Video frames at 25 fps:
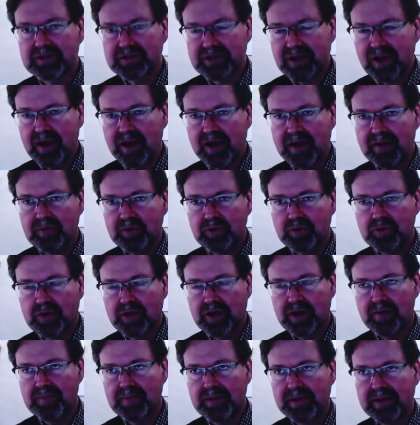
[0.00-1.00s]
time who
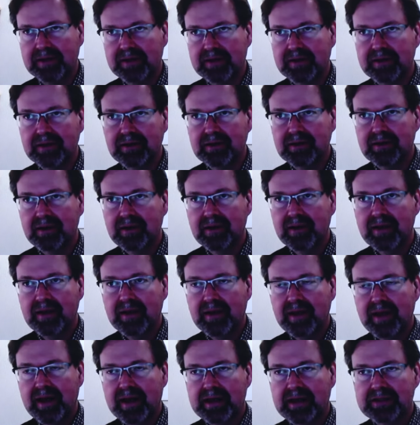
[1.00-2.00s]
come in
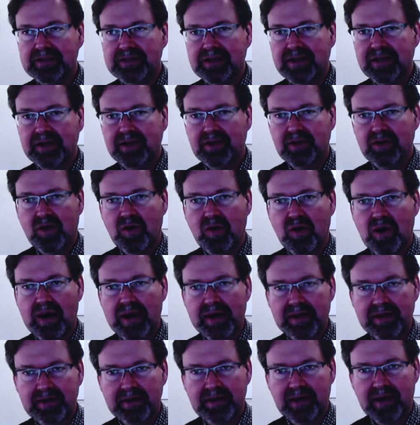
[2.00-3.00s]
and say,
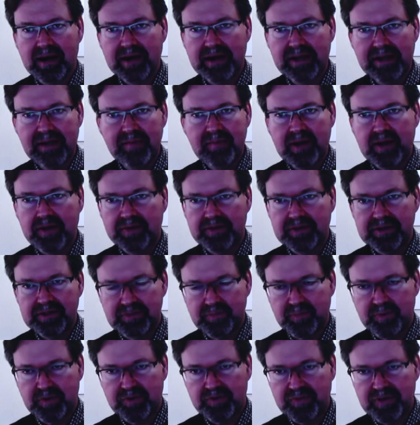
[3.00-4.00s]
I emailed this
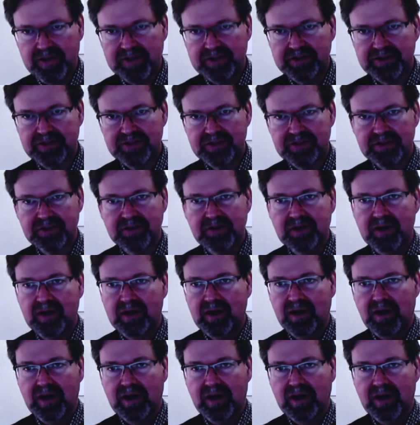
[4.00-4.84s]
professor,